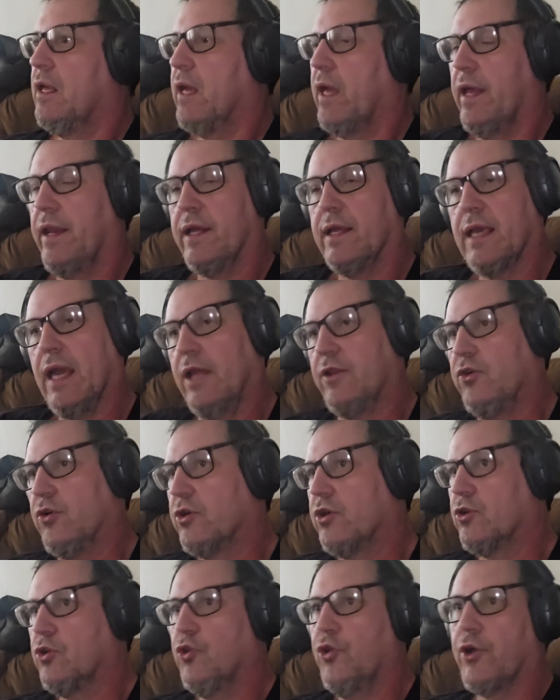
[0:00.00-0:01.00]
And again, you
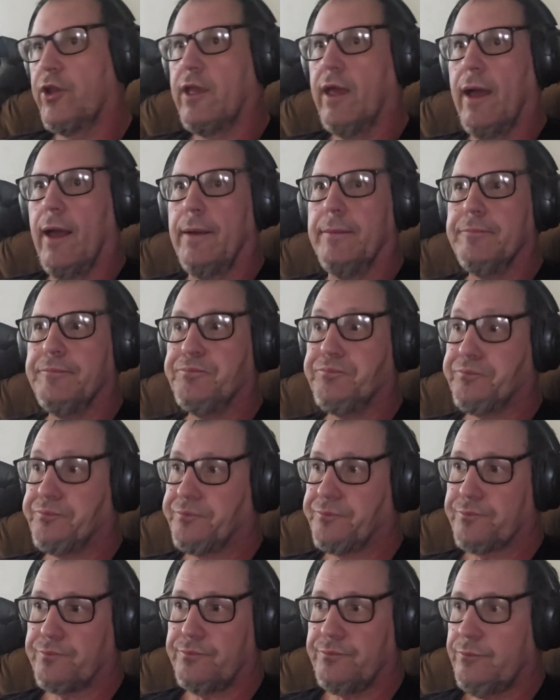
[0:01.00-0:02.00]
could look at,
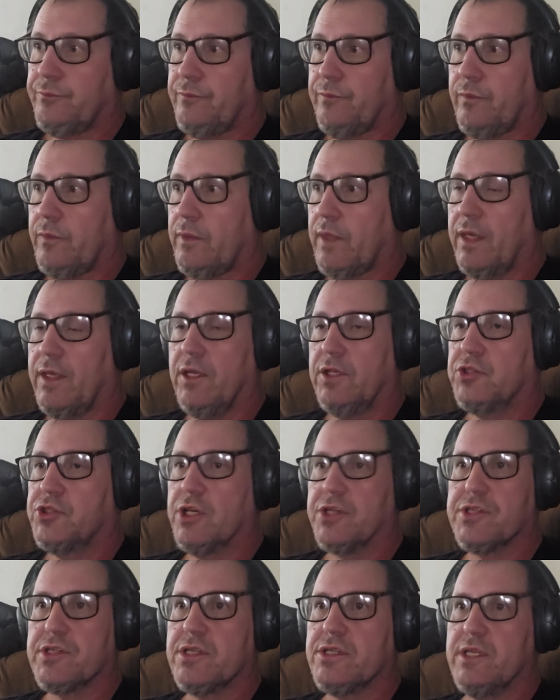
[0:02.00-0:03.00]

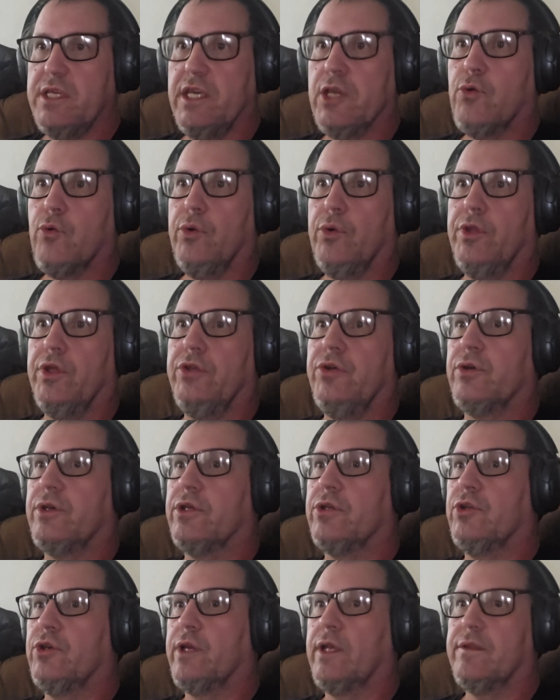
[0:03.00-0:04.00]
just as equally, you
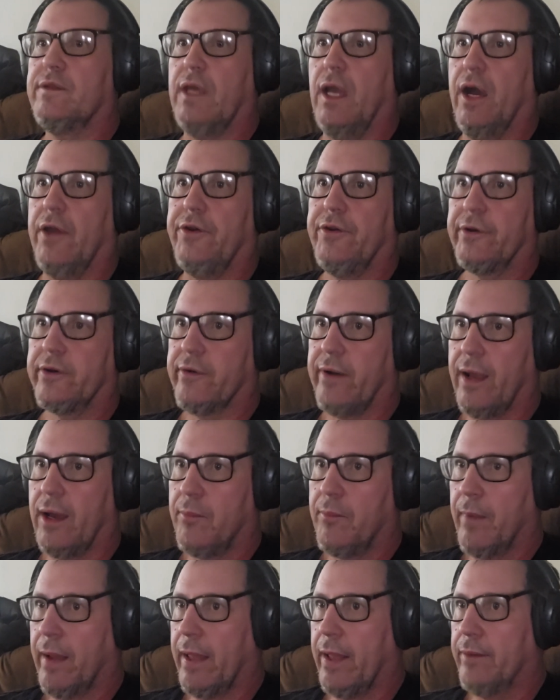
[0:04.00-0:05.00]
could look at the
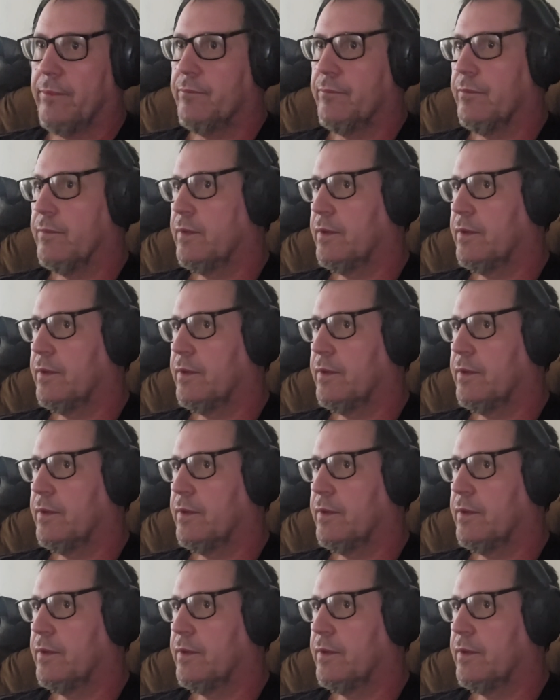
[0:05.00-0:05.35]
underground man,